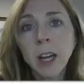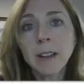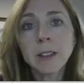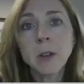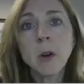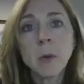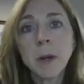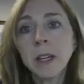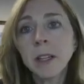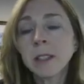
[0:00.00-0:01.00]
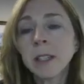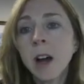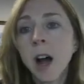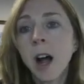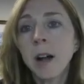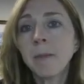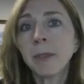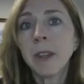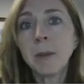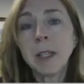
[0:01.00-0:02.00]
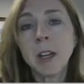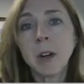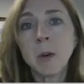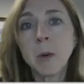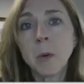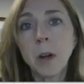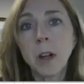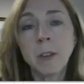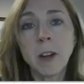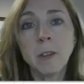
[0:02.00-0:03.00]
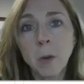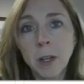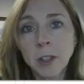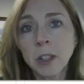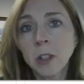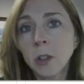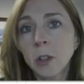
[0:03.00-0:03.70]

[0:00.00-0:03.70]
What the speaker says: As always, let me know if you have questions.